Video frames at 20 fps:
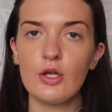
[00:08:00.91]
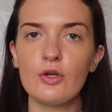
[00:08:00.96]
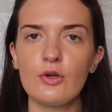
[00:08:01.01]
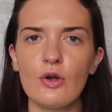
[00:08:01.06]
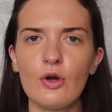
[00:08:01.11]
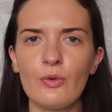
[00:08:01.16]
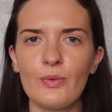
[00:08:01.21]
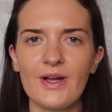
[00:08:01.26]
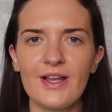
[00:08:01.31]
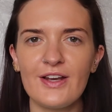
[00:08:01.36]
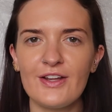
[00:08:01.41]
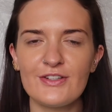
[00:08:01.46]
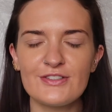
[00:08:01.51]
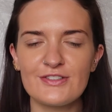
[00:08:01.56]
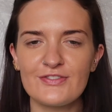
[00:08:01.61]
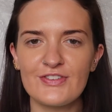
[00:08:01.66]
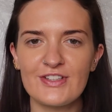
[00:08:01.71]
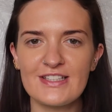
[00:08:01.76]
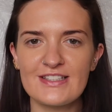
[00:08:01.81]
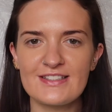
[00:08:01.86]
not wear
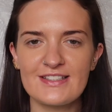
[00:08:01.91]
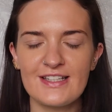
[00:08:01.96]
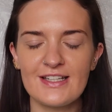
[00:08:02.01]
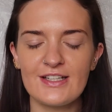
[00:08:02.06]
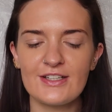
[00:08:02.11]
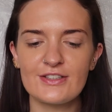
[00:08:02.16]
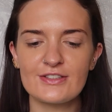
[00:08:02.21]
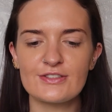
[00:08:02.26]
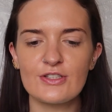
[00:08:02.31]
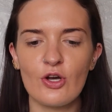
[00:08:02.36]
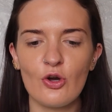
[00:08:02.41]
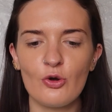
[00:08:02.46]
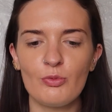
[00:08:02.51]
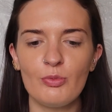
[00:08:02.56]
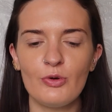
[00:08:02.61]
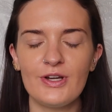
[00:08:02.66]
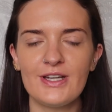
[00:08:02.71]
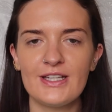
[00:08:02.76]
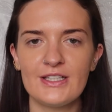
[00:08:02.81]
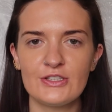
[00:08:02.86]
loads of concealer because the whole
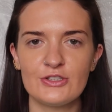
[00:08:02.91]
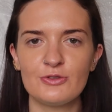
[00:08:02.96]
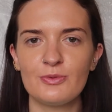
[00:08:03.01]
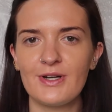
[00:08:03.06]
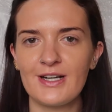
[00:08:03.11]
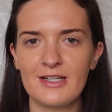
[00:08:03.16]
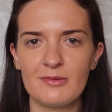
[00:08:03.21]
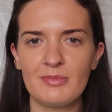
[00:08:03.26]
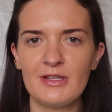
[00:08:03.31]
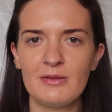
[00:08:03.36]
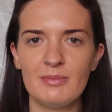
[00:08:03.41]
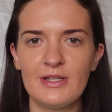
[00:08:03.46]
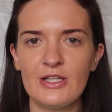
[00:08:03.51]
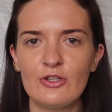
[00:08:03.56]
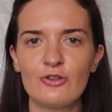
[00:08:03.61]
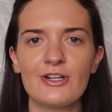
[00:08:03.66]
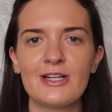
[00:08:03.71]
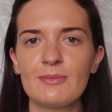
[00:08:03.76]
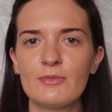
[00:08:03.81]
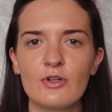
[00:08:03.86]
point is you're wearing a
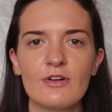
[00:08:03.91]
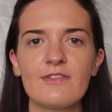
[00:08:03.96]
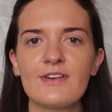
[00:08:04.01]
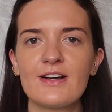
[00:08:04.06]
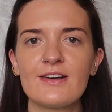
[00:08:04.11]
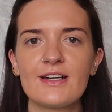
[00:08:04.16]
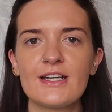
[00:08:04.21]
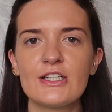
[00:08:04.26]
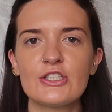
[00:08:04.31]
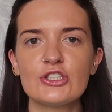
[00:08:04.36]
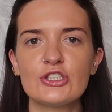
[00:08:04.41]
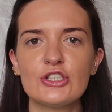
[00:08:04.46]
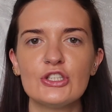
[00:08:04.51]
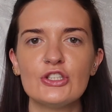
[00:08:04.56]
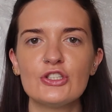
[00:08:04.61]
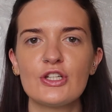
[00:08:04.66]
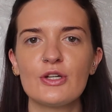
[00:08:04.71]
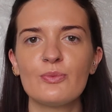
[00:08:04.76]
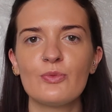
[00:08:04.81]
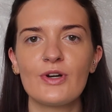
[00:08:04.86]
BB cream, not a foundation.
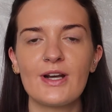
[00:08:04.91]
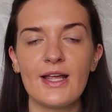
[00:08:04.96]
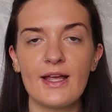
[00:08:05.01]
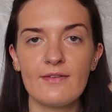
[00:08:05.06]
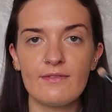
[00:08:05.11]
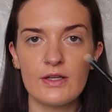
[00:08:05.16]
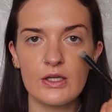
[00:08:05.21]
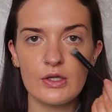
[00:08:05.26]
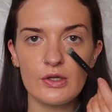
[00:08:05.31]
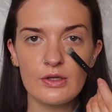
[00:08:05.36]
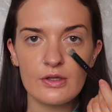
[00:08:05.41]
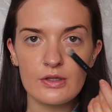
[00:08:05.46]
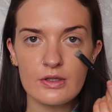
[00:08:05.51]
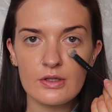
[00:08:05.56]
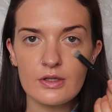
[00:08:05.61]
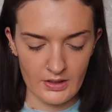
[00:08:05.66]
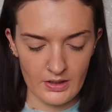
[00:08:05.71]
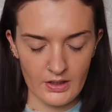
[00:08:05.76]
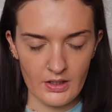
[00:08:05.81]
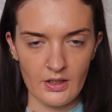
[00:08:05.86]
You don't want a heavy
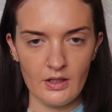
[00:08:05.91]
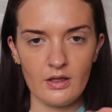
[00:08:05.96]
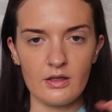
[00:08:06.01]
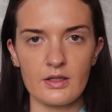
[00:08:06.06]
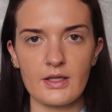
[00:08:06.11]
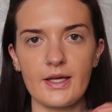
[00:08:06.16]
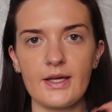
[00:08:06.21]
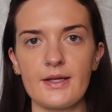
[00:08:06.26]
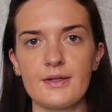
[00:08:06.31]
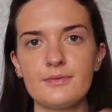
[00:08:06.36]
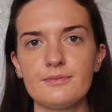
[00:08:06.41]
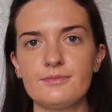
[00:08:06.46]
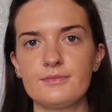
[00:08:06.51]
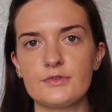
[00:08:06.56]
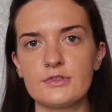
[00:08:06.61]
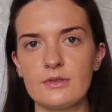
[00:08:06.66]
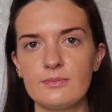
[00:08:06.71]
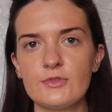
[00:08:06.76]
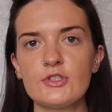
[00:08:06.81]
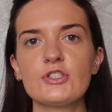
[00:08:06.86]
look. Okay,
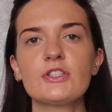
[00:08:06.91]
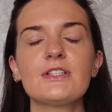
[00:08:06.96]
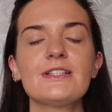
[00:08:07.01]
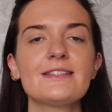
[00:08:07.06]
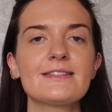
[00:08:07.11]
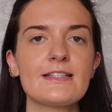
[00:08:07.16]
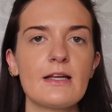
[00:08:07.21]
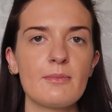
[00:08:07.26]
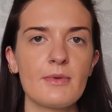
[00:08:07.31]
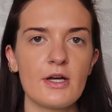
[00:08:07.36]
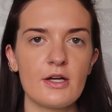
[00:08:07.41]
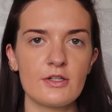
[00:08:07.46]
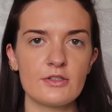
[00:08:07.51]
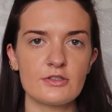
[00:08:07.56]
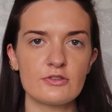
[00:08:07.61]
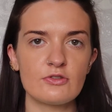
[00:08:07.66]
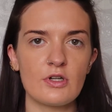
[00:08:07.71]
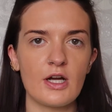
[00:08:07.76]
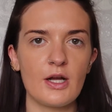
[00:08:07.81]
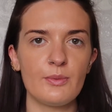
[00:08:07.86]
so I'm just going to set my
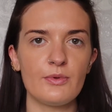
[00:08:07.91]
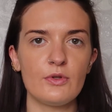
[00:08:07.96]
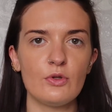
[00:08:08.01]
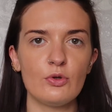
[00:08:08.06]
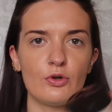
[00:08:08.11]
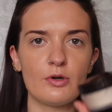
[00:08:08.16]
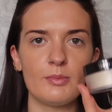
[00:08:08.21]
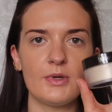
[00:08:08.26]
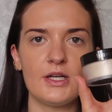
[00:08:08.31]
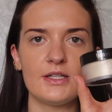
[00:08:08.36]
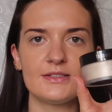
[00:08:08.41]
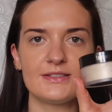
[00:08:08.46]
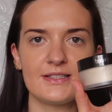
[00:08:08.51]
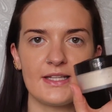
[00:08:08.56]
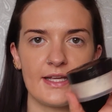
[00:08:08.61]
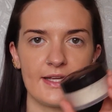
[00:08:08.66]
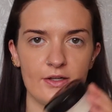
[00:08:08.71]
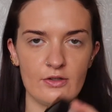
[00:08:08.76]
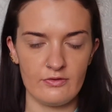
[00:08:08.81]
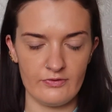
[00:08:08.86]
under eye with Laura
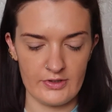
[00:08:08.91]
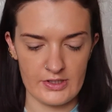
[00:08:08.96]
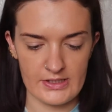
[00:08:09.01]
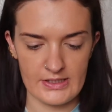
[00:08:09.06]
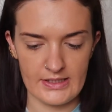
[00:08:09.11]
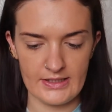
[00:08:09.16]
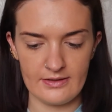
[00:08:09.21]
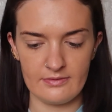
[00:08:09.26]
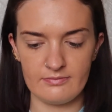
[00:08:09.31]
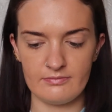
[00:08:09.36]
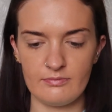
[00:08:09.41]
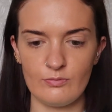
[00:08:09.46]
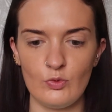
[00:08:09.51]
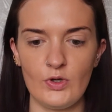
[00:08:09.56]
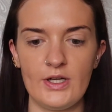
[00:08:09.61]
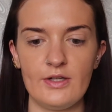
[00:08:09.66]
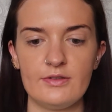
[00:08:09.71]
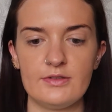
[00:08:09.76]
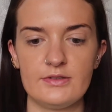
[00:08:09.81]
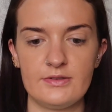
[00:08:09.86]
Mercier, obviously.
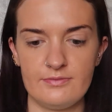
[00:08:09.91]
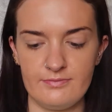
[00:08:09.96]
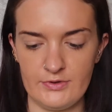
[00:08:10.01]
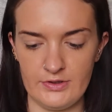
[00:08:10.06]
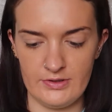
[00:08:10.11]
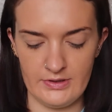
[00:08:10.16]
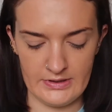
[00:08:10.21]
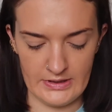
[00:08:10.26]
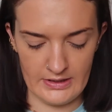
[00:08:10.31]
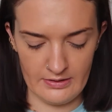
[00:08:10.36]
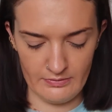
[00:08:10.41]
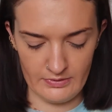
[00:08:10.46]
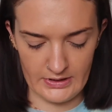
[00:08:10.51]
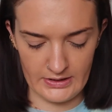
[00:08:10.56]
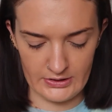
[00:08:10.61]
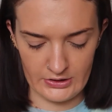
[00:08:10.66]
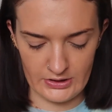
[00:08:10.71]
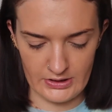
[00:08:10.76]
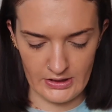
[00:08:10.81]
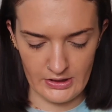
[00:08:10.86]
What else does anyone
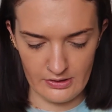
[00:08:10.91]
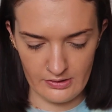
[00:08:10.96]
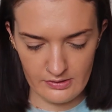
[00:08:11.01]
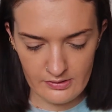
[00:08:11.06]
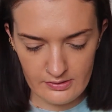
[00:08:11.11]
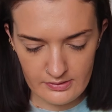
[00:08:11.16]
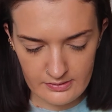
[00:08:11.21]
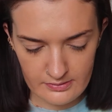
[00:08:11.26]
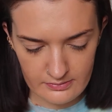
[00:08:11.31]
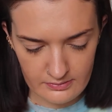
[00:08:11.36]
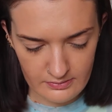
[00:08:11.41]
actually use?